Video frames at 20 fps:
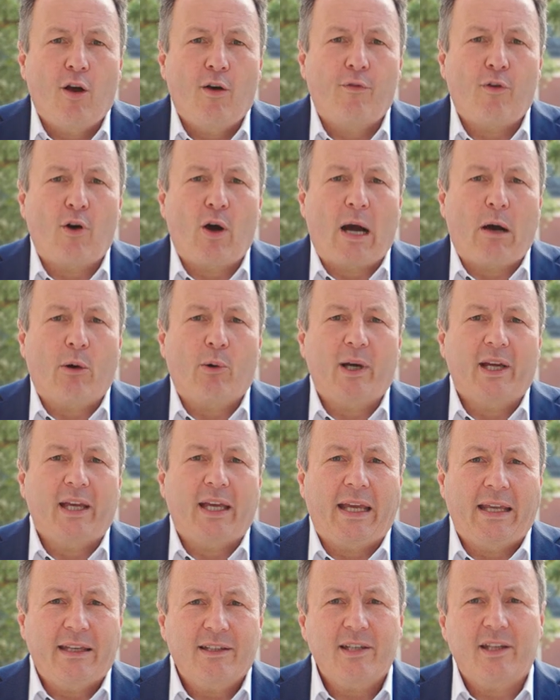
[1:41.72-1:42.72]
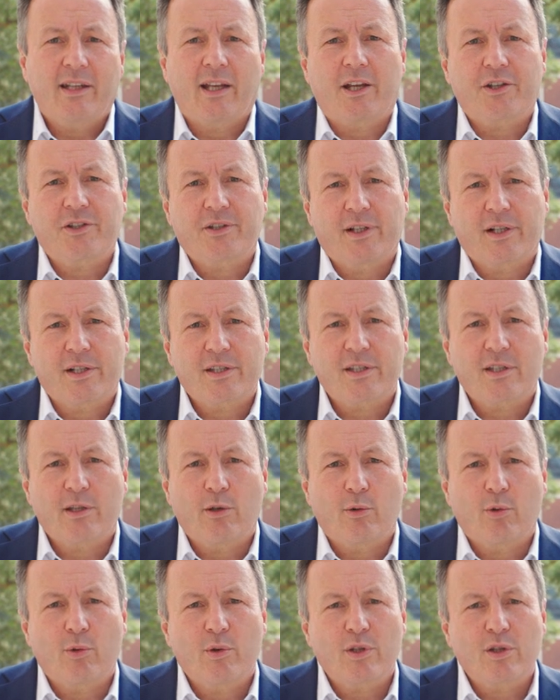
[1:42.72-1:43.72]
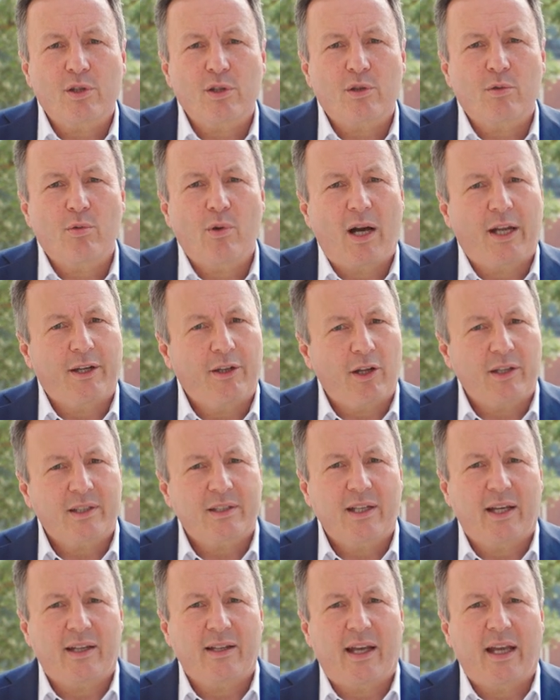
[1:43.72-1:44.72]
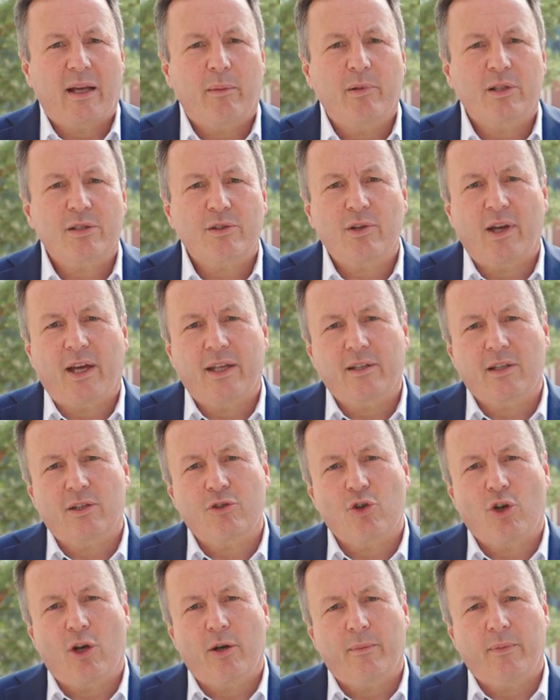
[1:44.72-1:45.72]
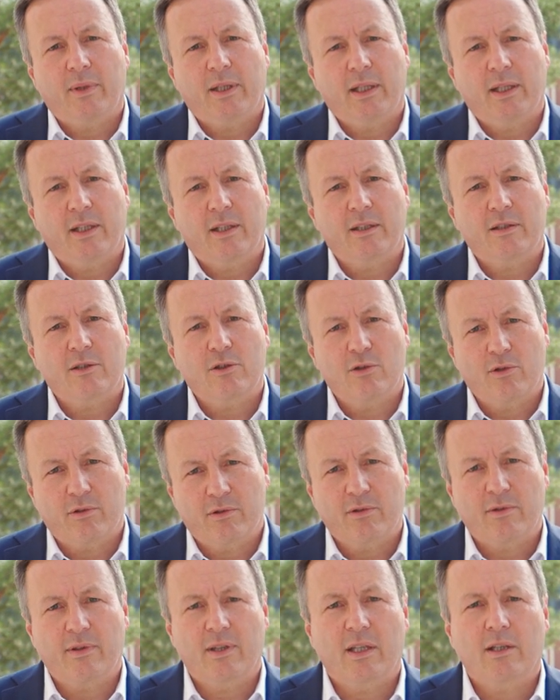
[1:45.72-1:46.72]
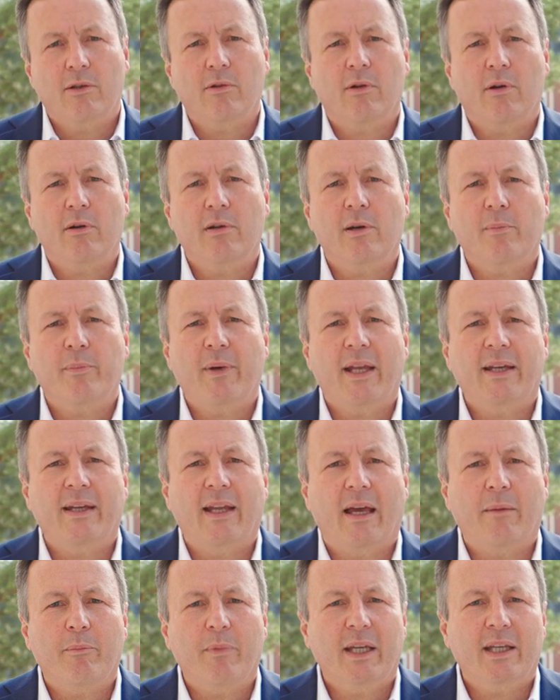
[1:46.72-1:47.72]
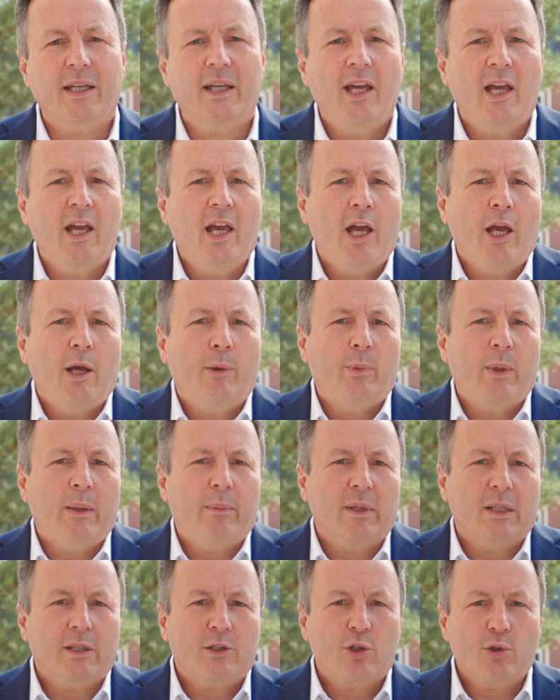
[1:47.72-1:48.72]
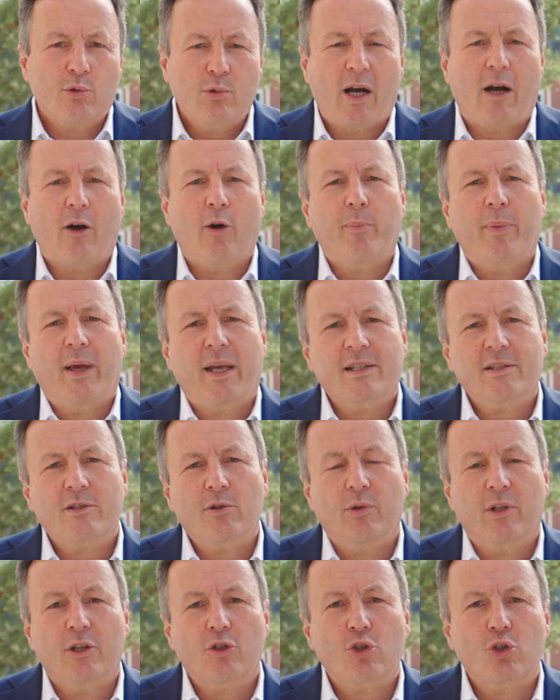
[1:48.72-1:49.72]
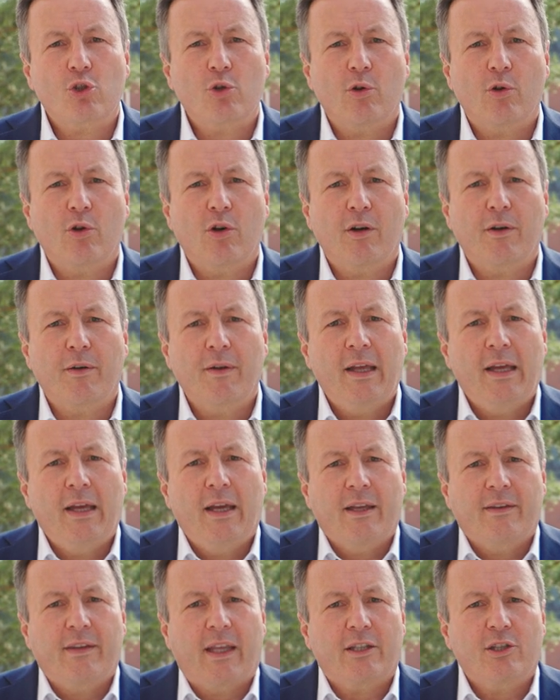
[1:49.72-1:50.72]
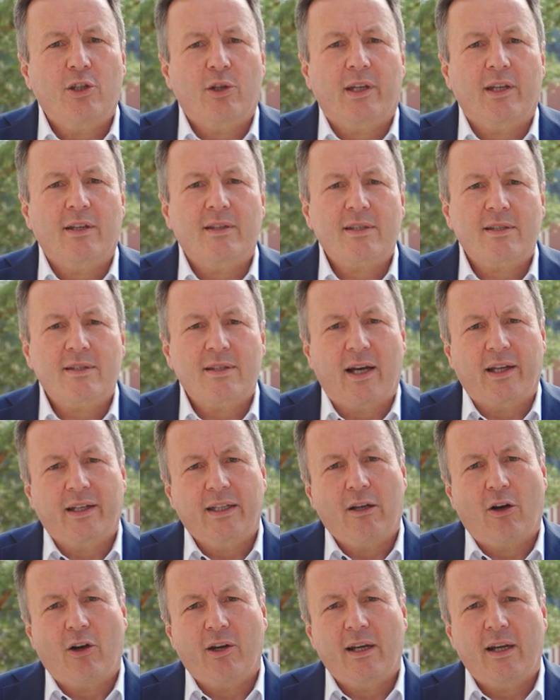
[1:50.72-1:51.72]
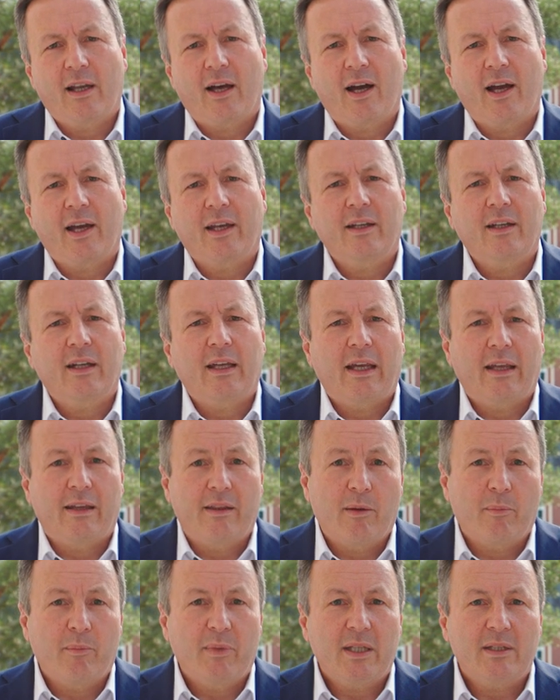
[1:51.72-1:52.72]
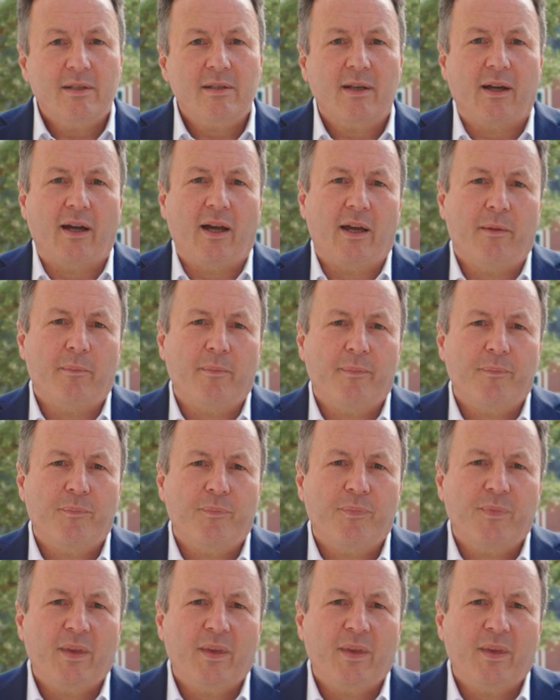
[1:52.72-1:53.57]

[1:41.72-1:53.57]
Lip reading: For our international students who are not yet able to enter Germany due to the corona pandemic, we will do our best to ensure that you can study online in the meantime.